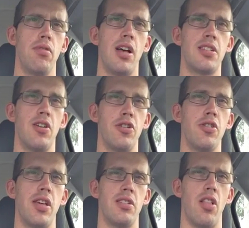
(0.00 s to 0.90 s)
Plus I
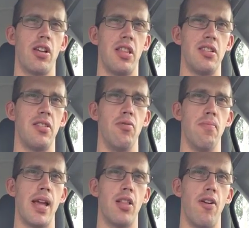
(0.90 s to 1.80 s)
do these little
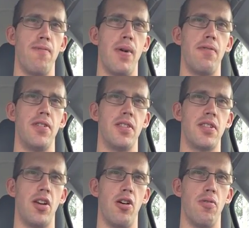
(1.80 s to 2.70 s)
meatloaf muffins.
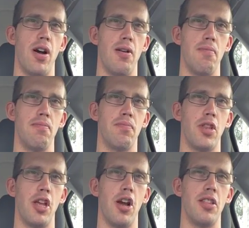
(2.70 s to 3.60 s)
So,
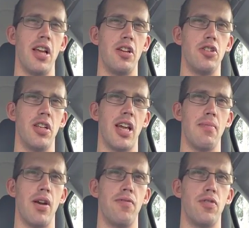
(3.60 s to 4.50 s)
they usually
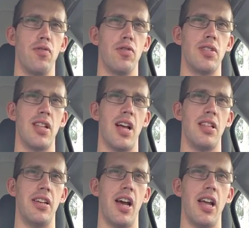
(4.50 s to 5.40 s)
get me off to a good start
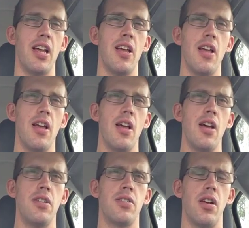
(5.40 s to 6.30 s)
in the day.
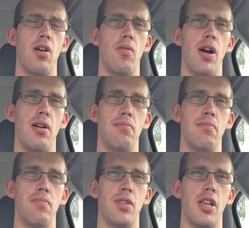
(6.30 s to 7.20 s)
So,
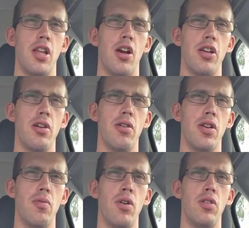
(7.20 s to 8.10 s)

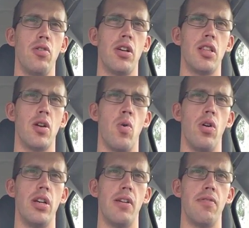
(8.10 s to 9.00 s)
you want to look at the
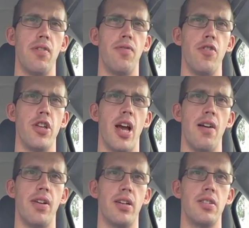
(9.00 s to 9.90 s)
quality of the food you're
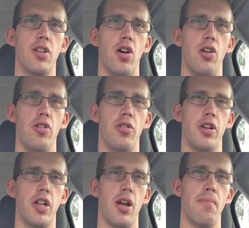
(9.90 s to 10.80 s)
having. So,
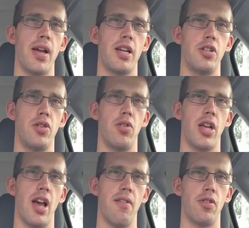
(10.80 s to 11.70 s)
making sure
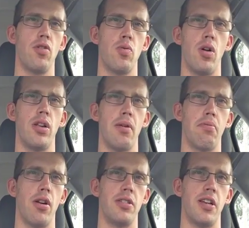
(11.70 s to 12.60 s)
you have a good quality
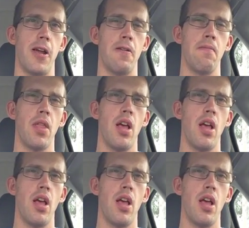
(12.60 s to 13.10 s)
protein,